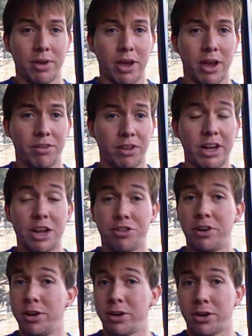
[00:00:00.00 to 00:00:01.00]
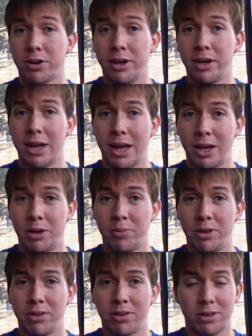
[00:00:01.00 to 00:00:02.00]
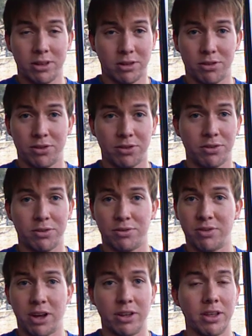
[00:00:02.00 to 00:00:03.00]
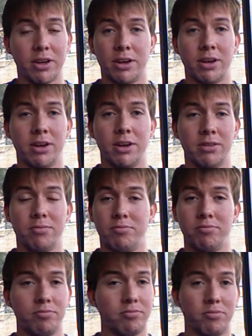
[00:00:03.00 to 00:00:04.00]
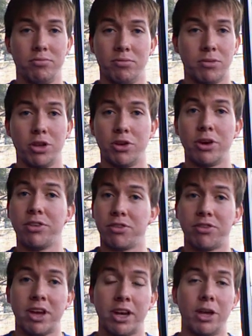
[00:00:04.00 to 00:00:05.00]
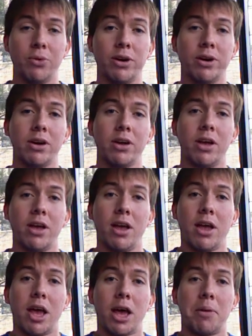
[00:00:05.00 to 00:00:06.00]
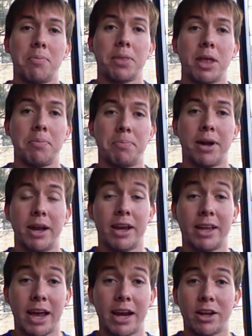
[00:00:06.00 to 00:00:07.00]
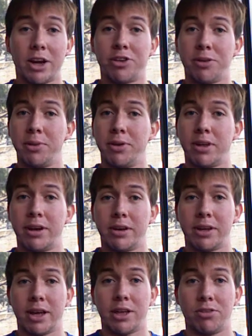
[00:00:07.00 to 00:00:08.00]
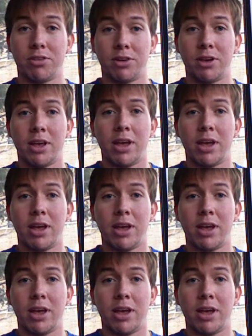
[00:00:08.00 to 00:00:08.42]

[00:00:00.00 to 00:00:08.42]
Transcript: it's a naturally occurring element that's found in just anywhere, but it can contribute to lung cancer.